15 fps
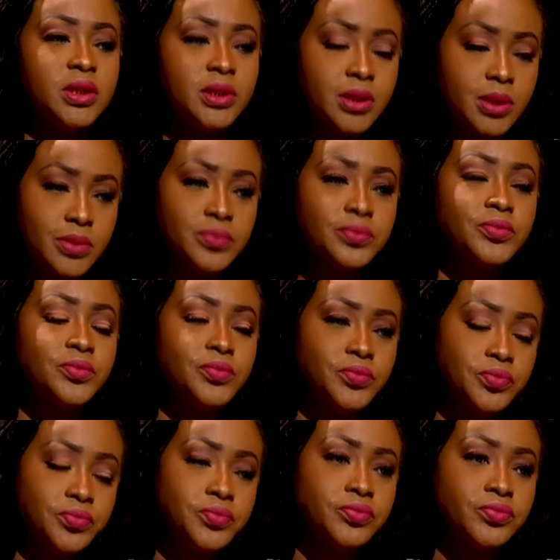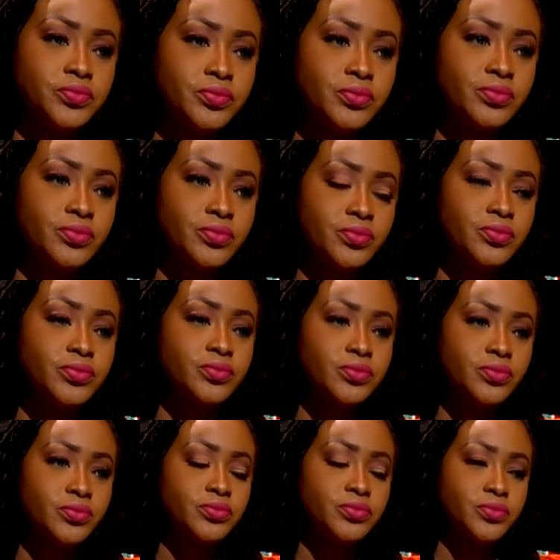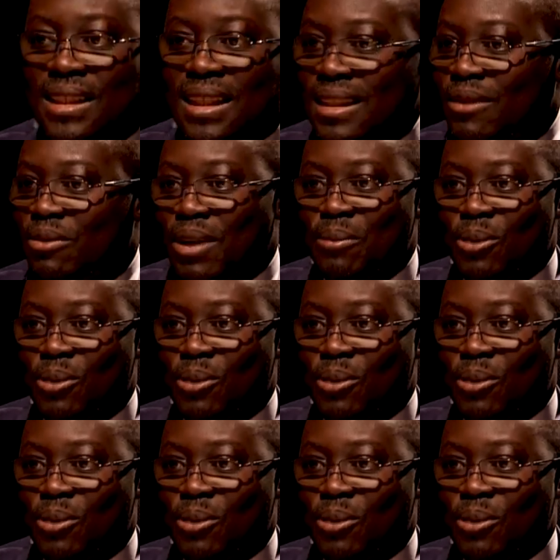Yes, that's another mandate. So it's a different,